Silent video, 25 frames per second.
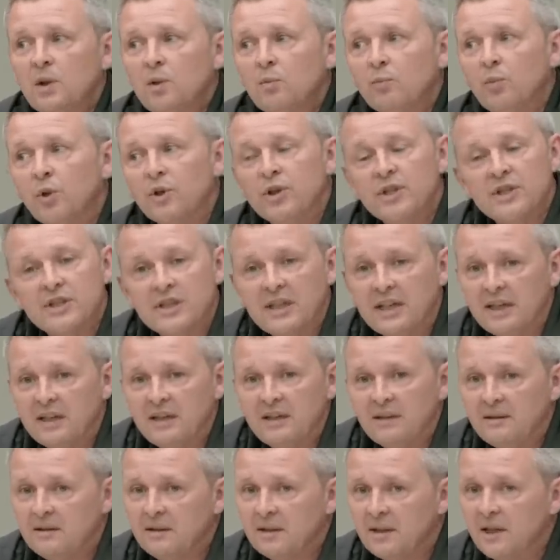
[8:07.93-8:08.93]
But you
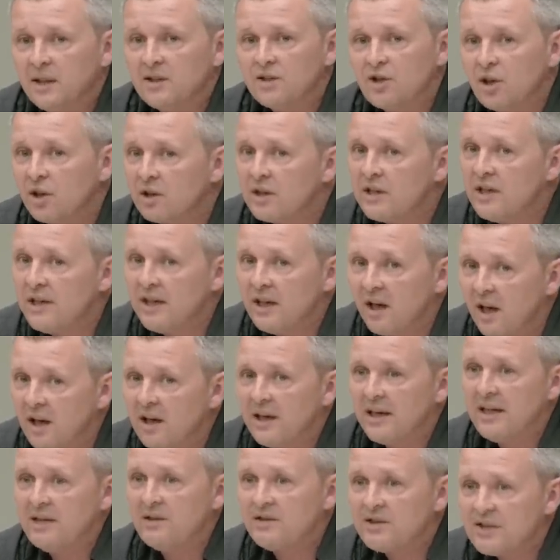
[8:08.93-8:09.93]
see, certainly
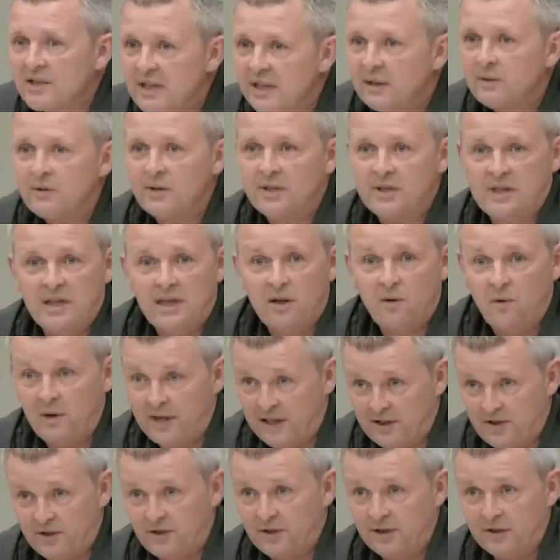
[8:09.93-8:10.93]
I seriously
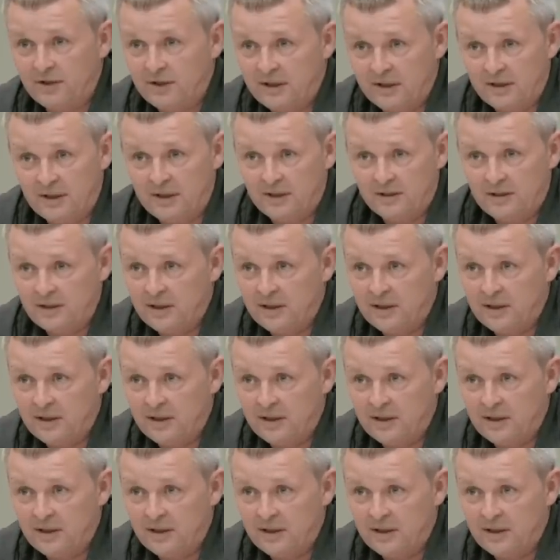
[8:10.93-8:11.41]
question, and I,